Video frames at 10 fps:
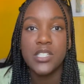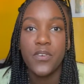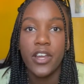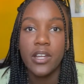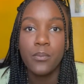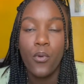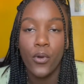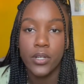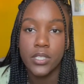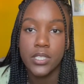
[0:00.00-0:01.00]
Very
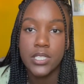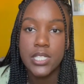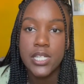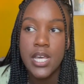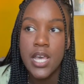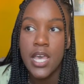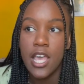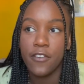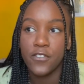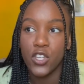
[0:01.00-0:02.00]
important
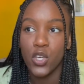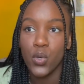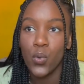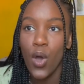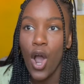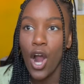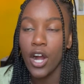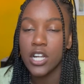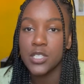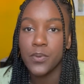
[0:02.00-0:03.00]
if you
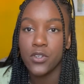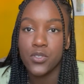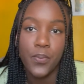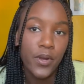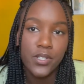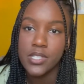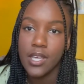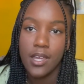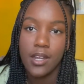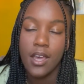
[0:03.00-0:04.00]
are a spiritual
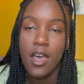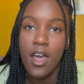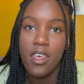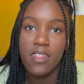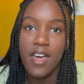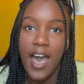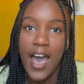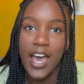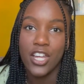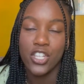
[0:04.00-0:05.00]
person
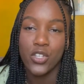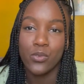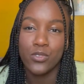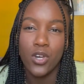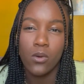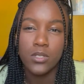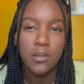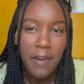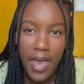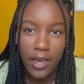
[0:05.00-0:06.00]
that you don't
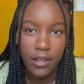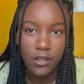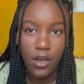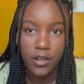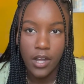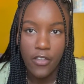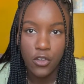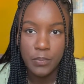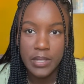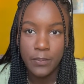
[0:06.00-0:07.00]
depend on
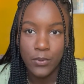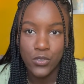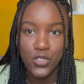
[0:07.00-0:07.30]
other people